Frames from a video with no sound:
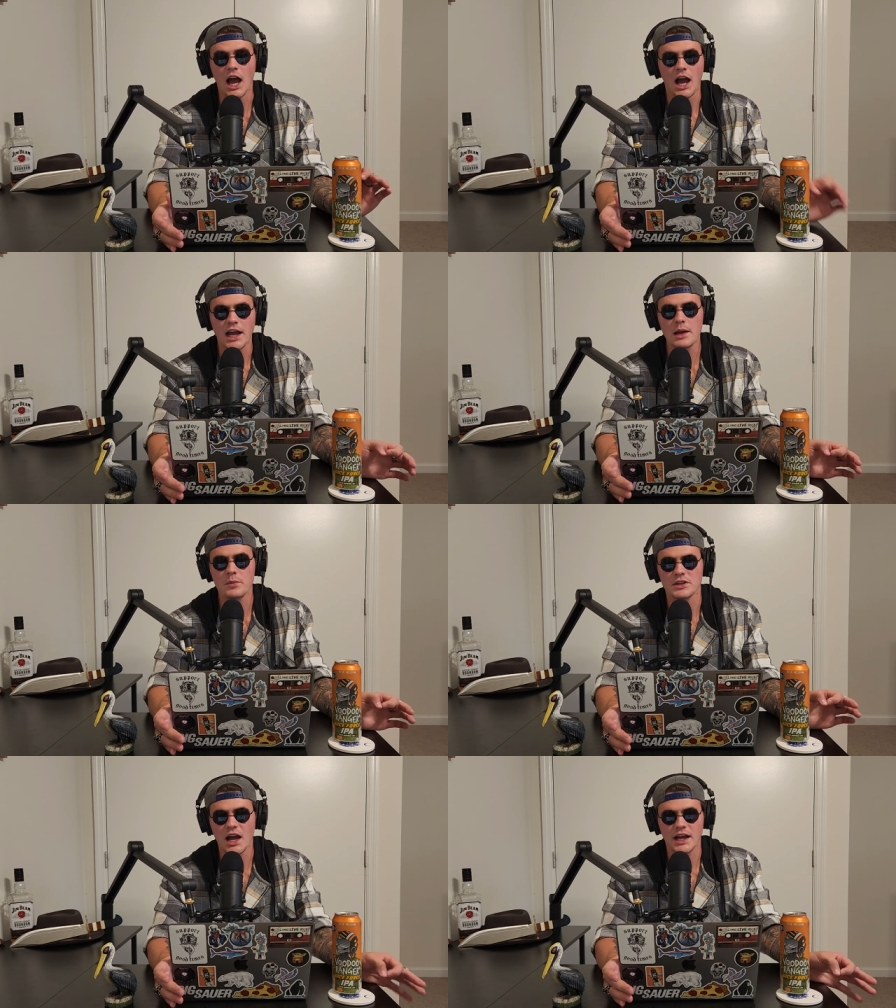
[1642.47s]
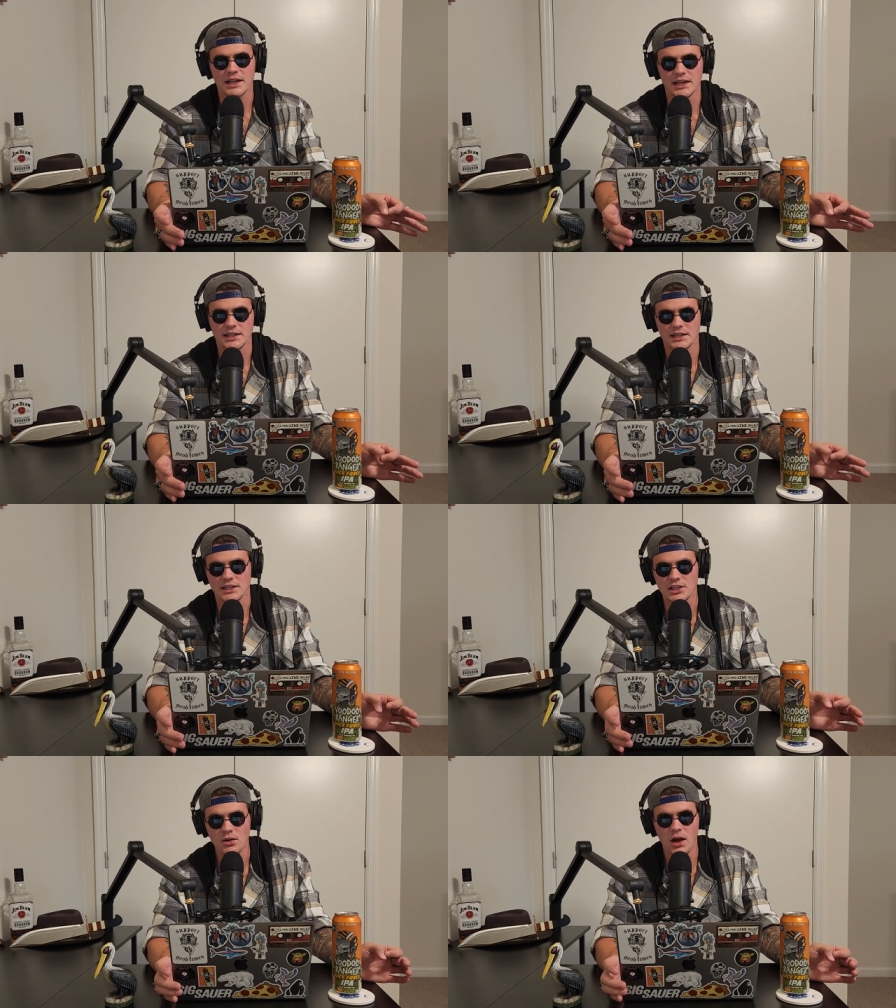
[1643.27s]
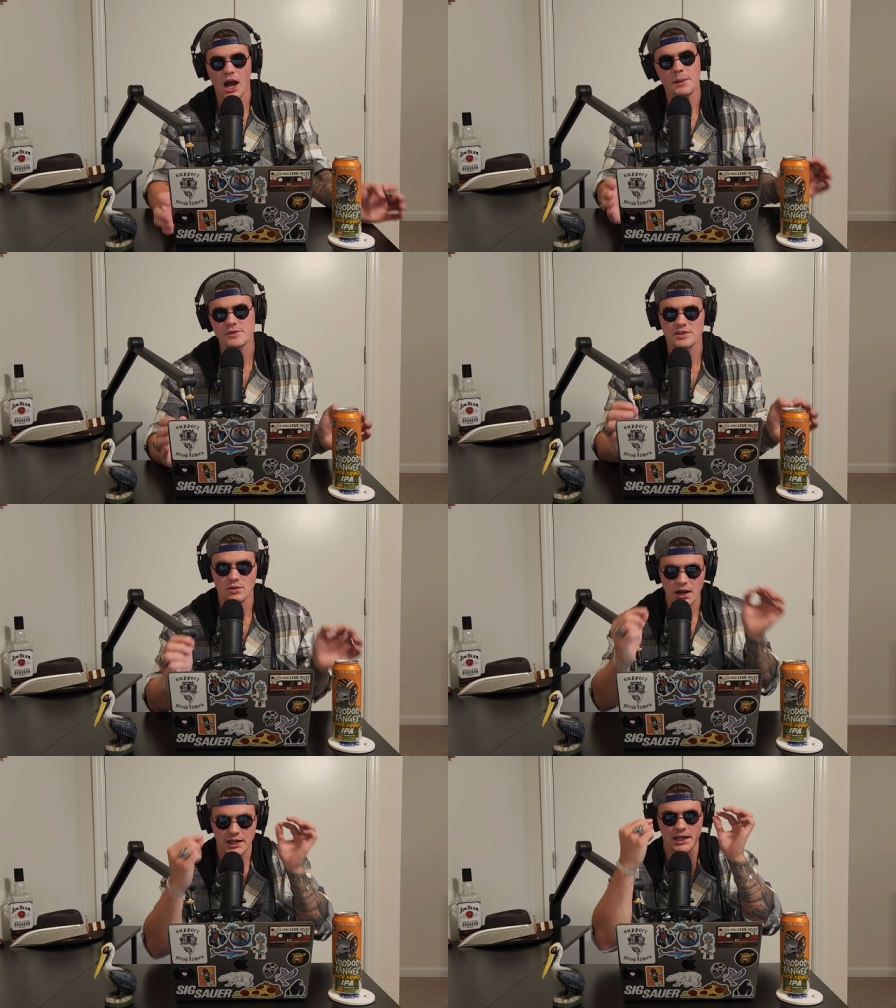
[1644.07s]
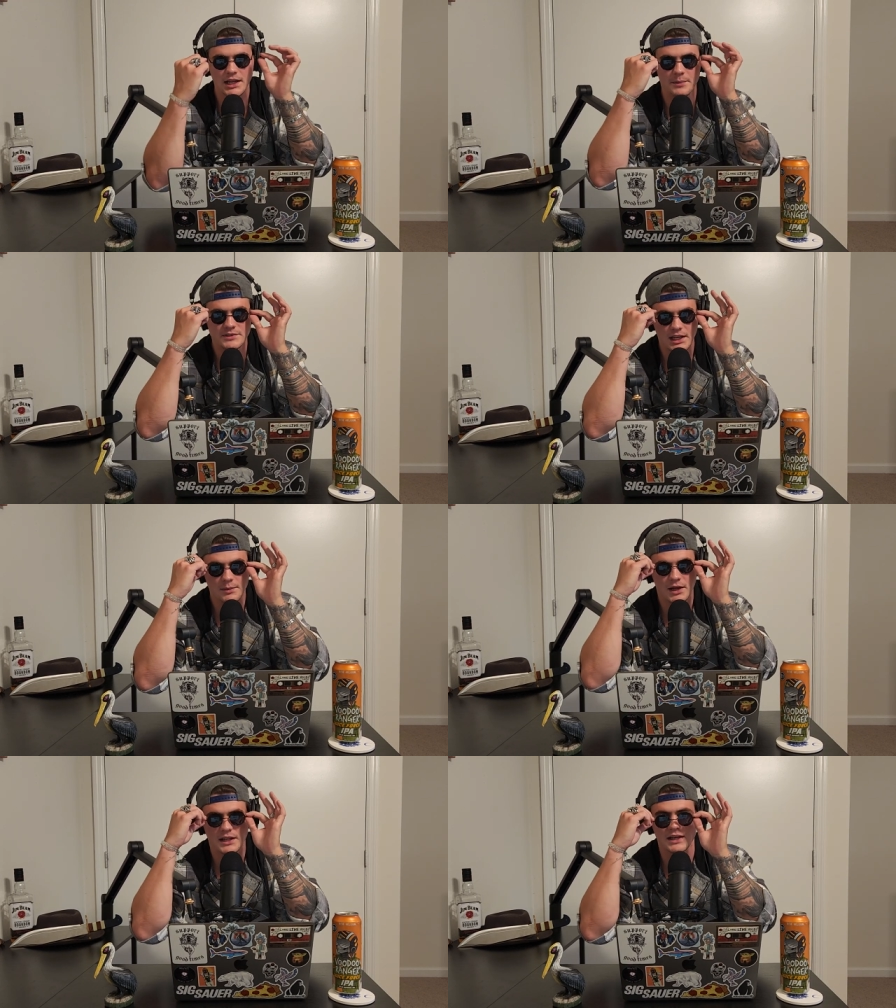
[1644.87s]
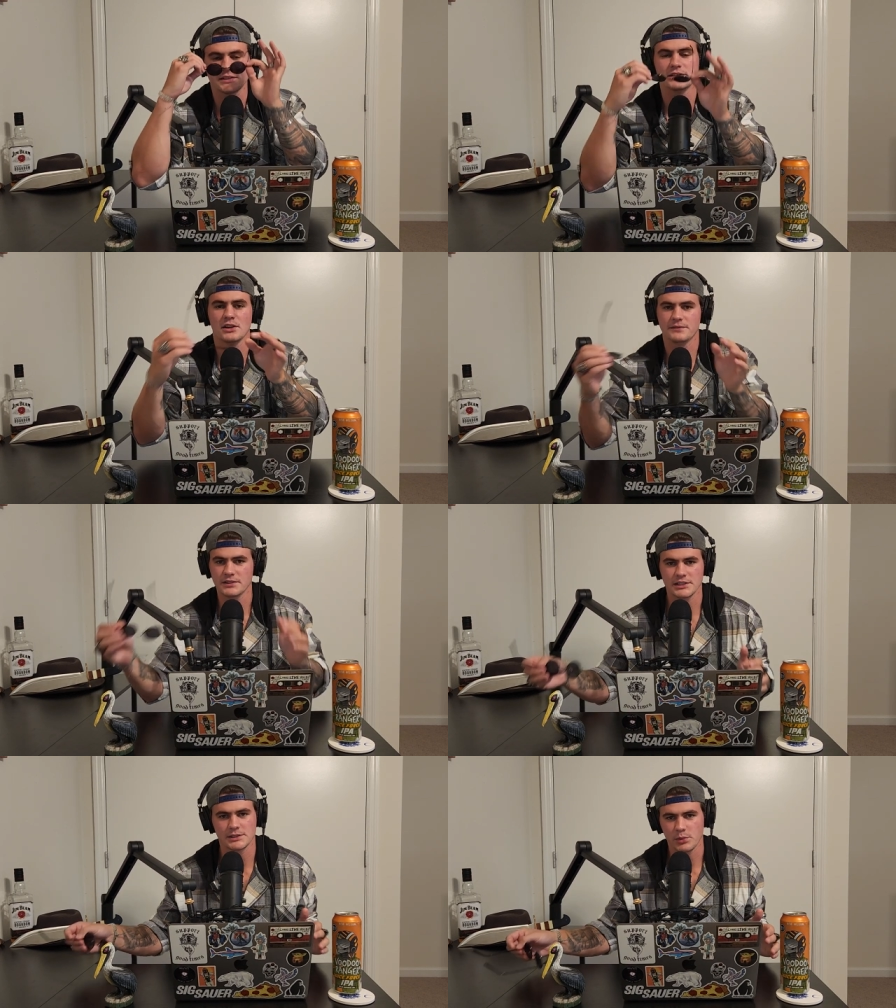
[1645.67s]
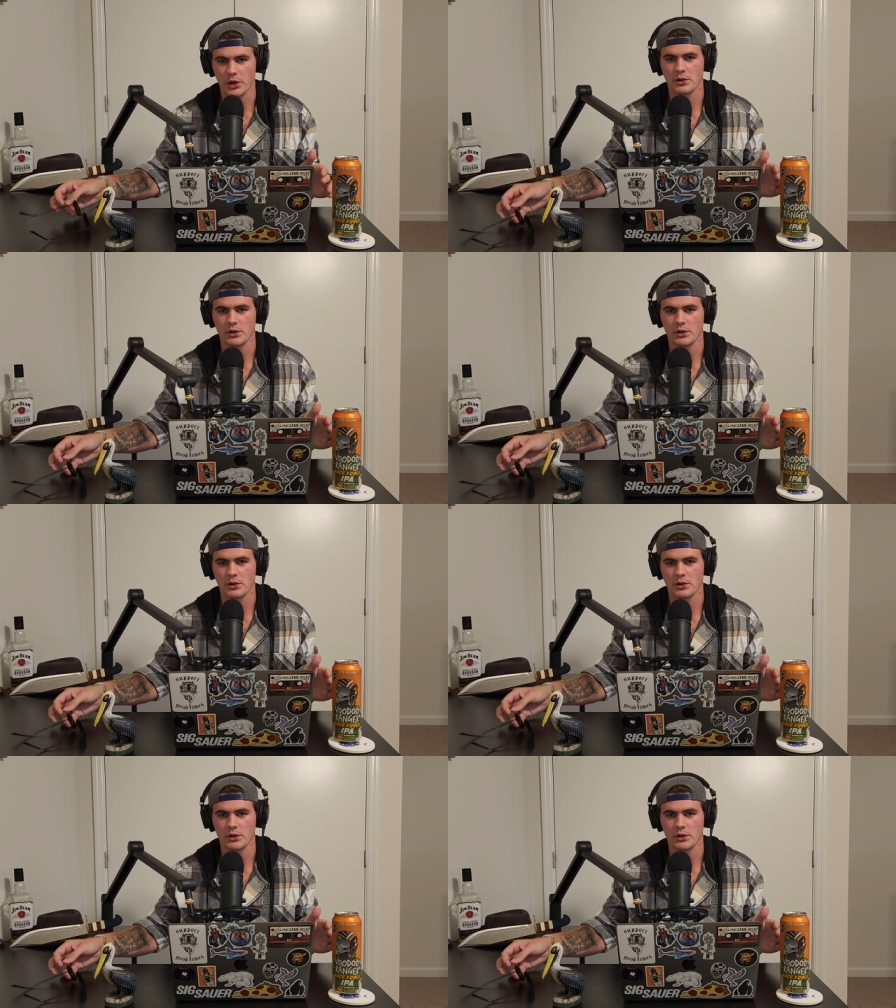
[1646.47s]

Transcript: i am not kidding you know what i'm so not kidding i'm taking my glasses off for this bro